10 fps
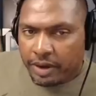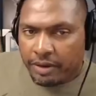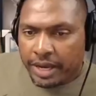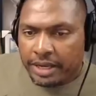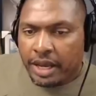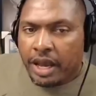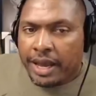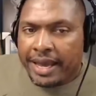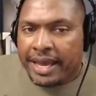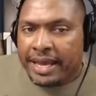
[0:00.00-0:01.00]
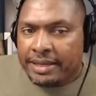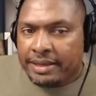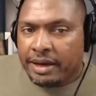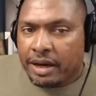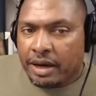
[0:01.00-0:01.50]
all right.
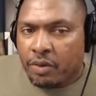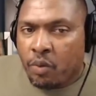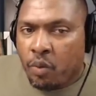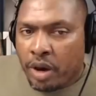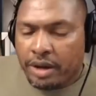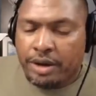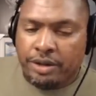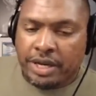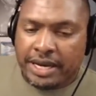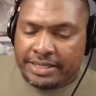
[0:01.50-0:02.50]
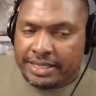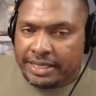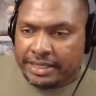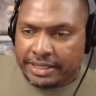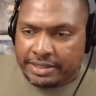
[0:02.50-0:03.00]
And uh, what are you guys
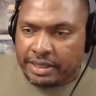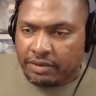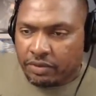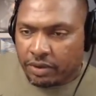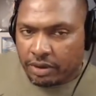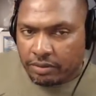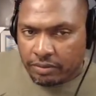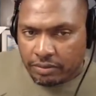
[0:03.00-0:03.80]
selling this thing for?